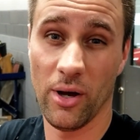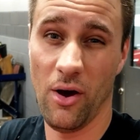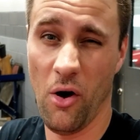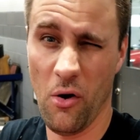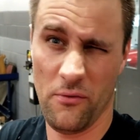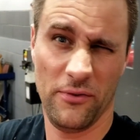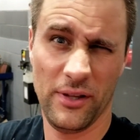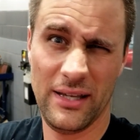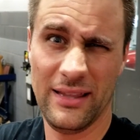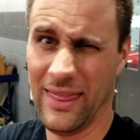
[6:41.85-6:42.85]
But
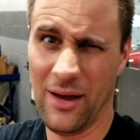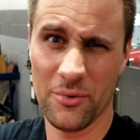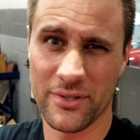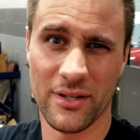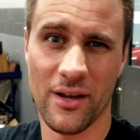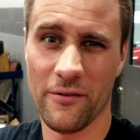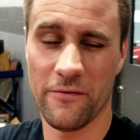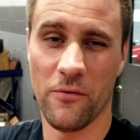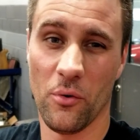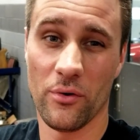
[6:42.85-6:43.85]
hopefully that was enough
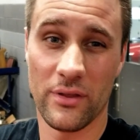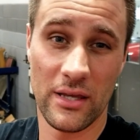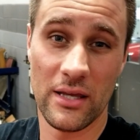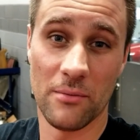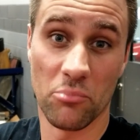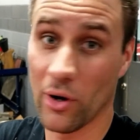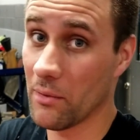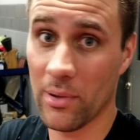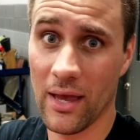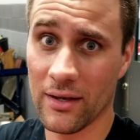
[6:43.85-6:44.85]
for the
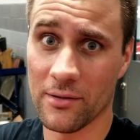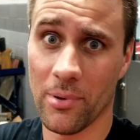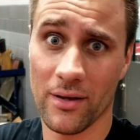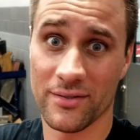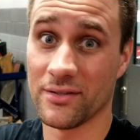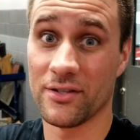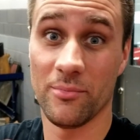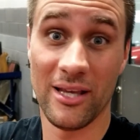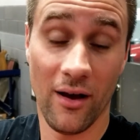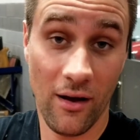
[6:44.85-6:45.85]
brake pad deposits to
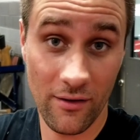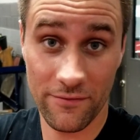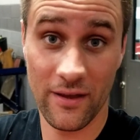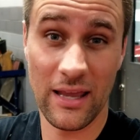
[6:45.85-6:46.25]
be off